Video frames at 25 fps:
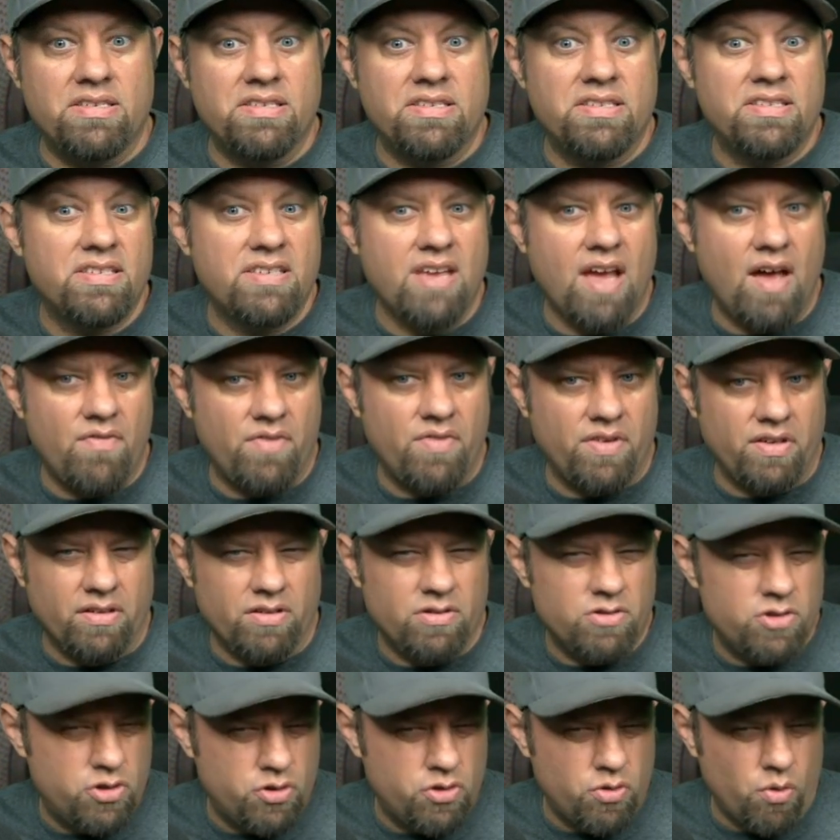So
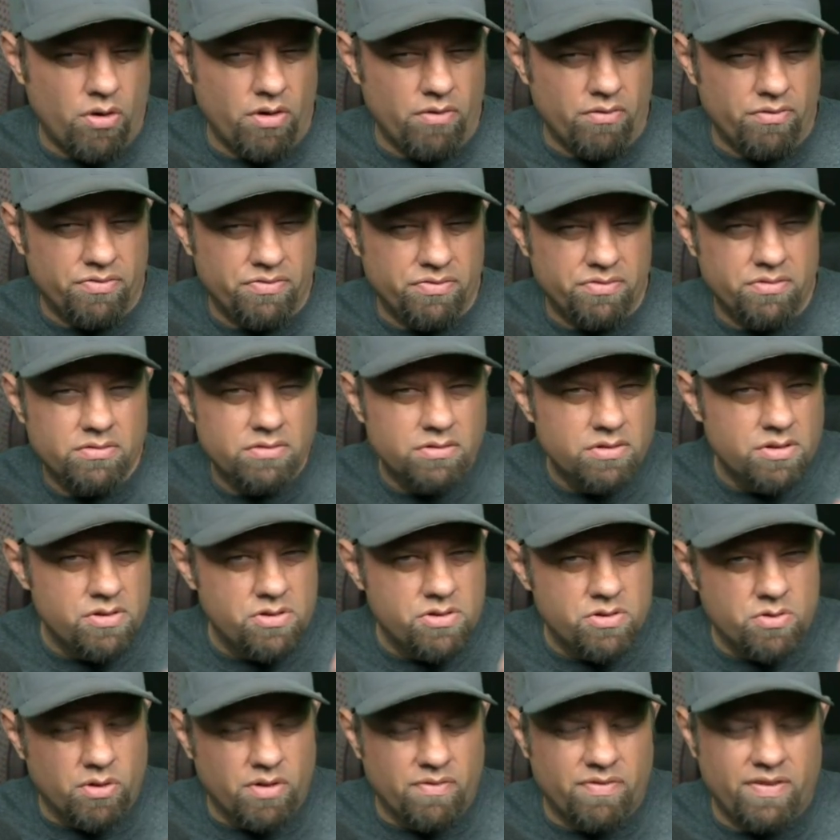it's like an
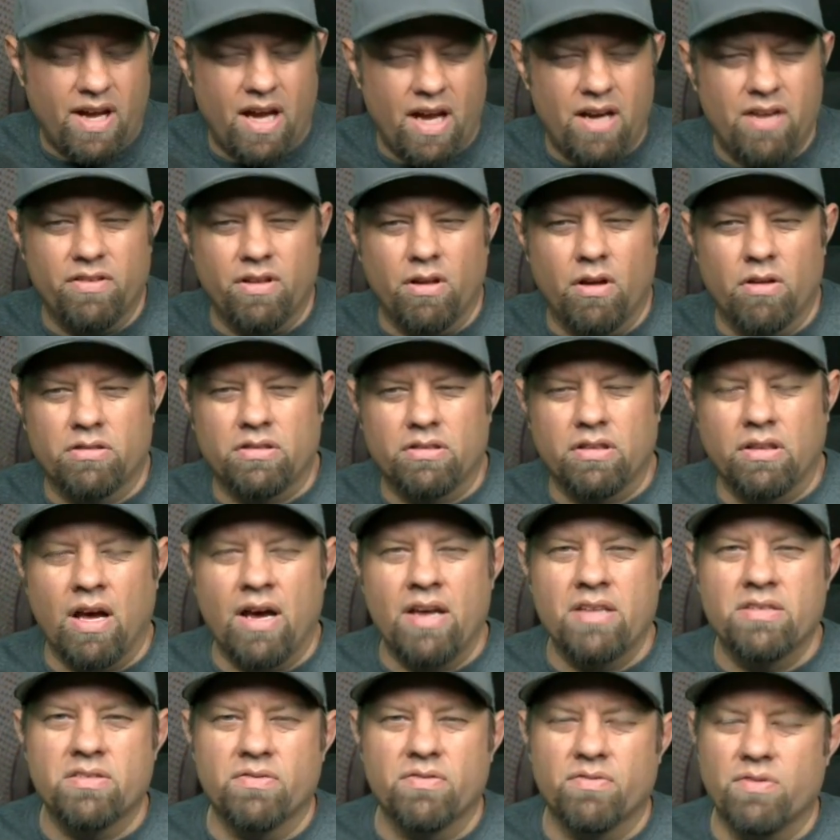all-inclusive
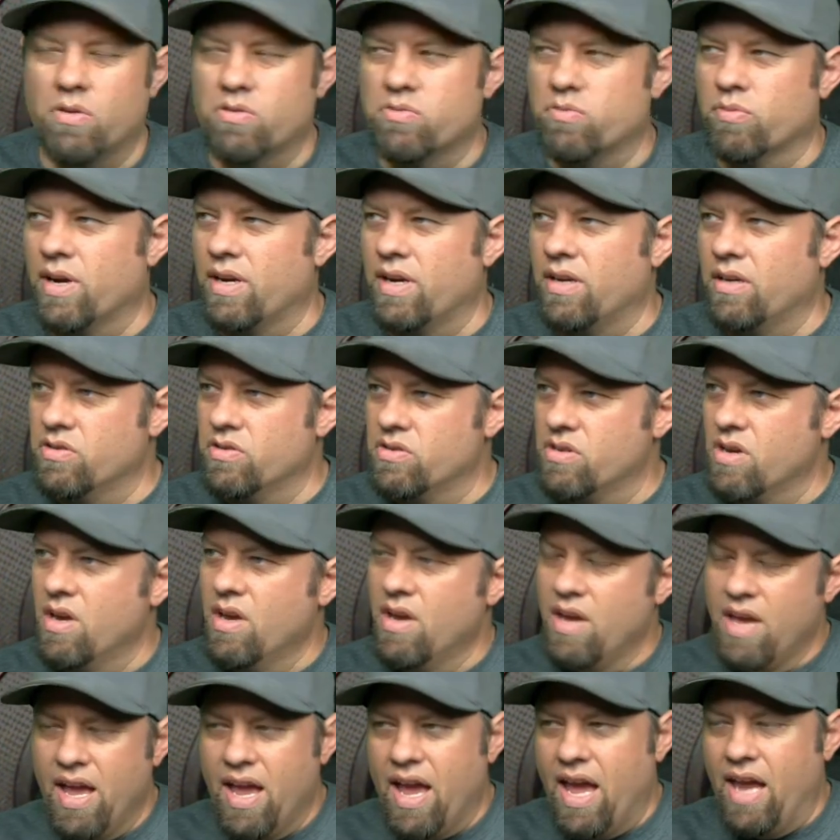package that'll allow
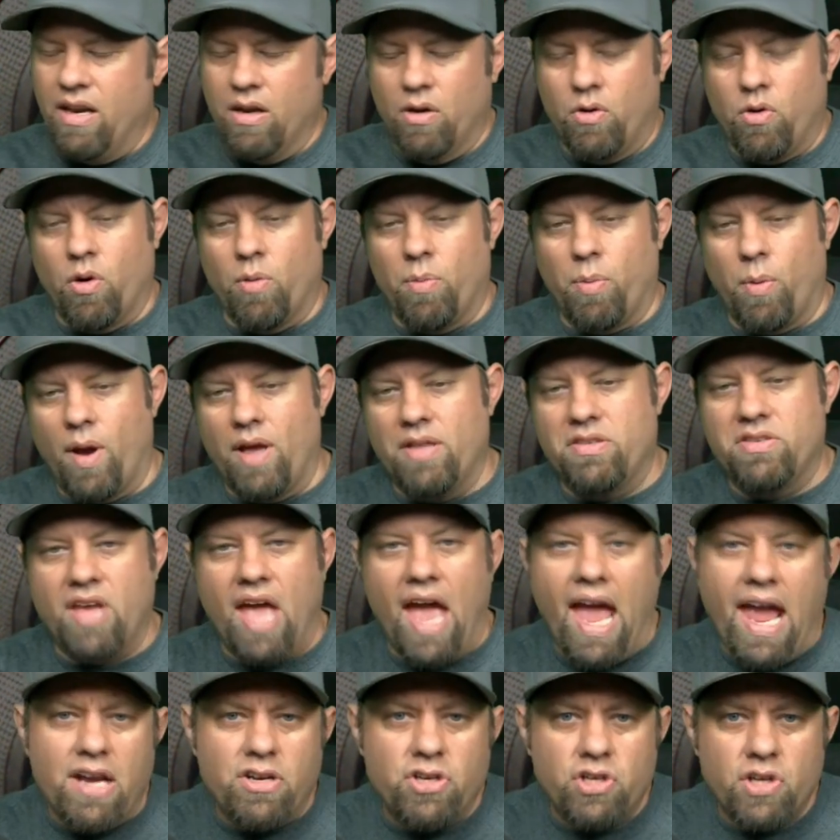you to do
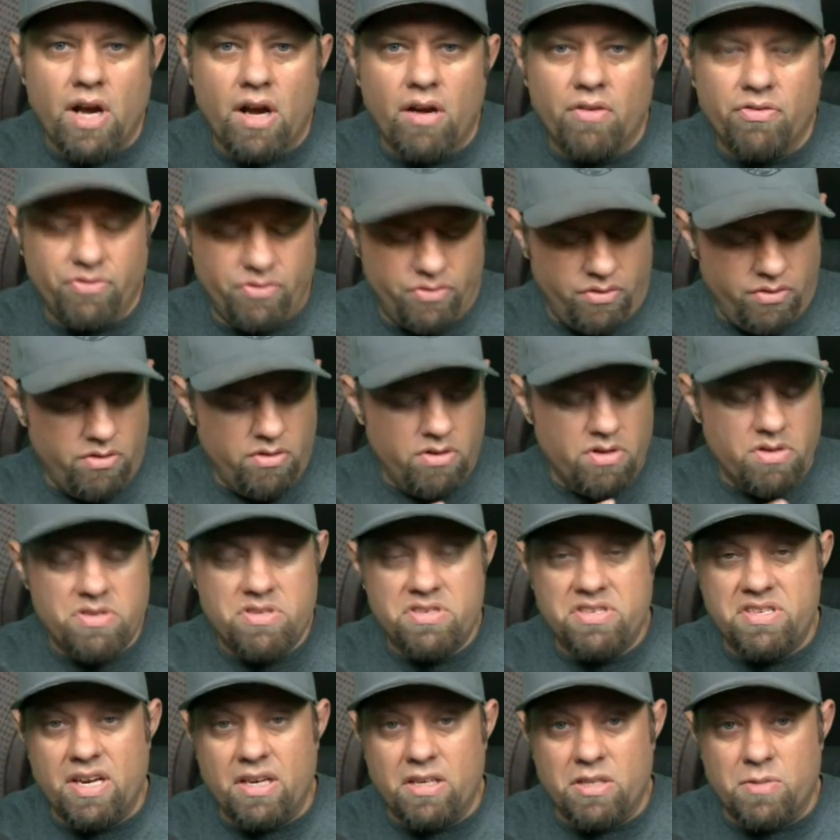basically everything. Well,
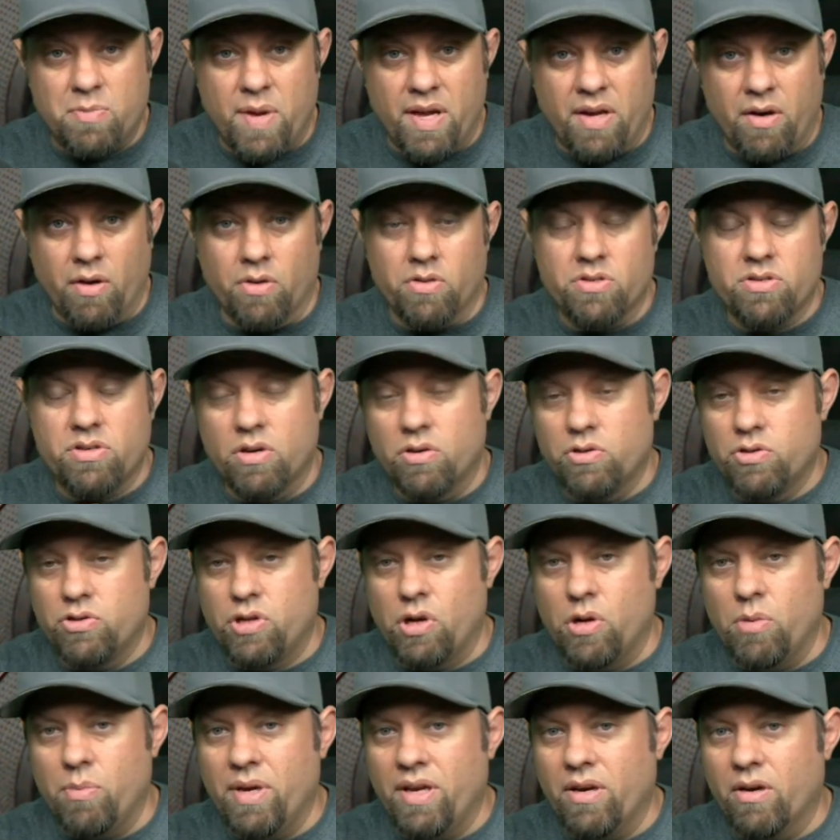not not really everything,
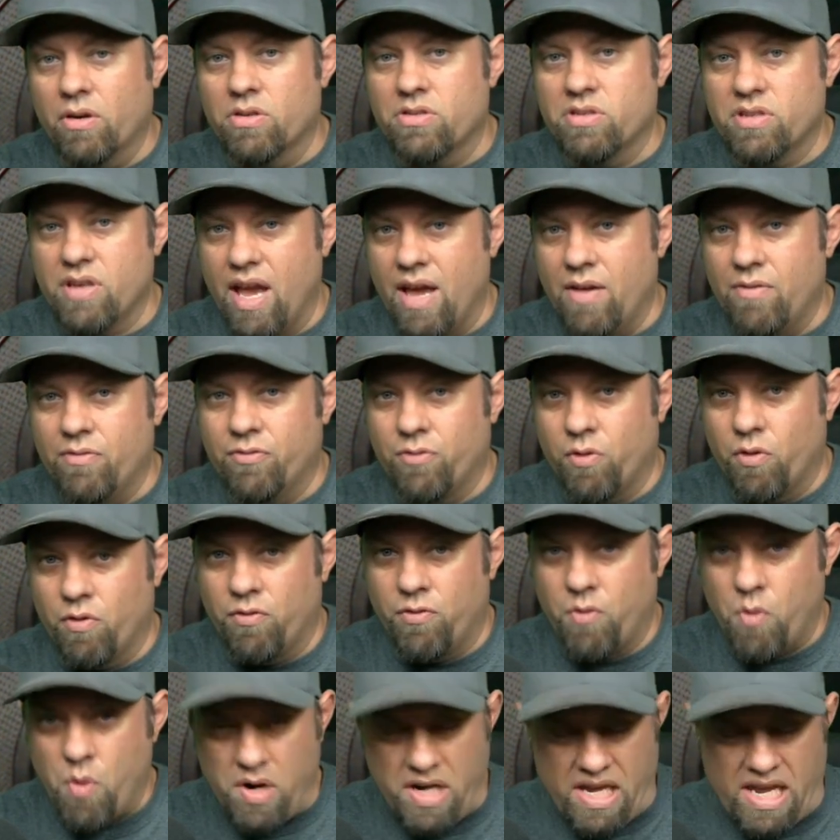but much more
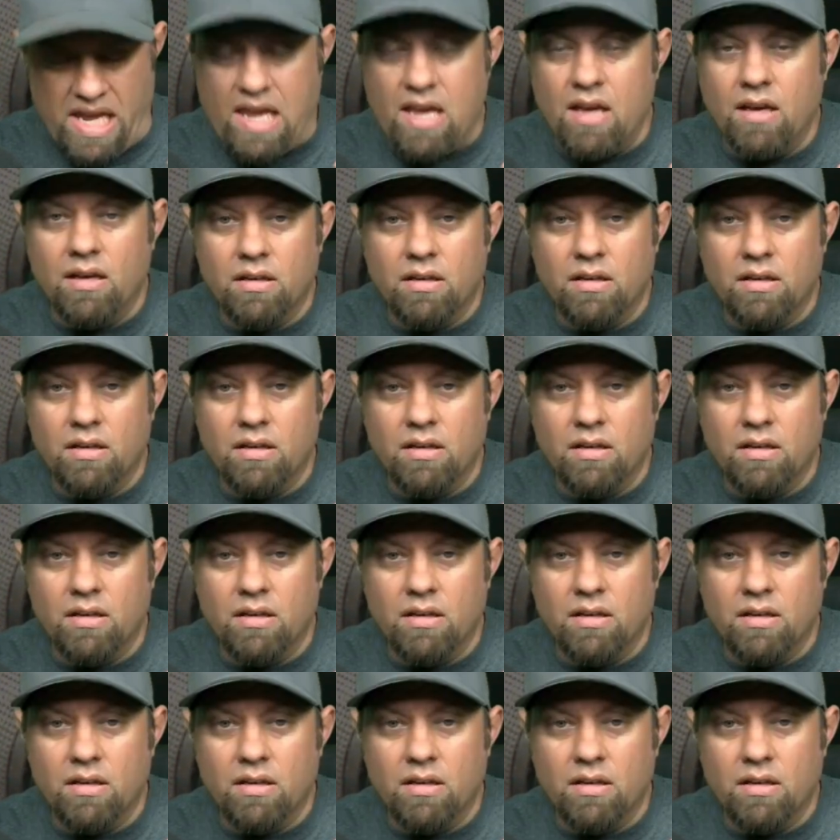than your standard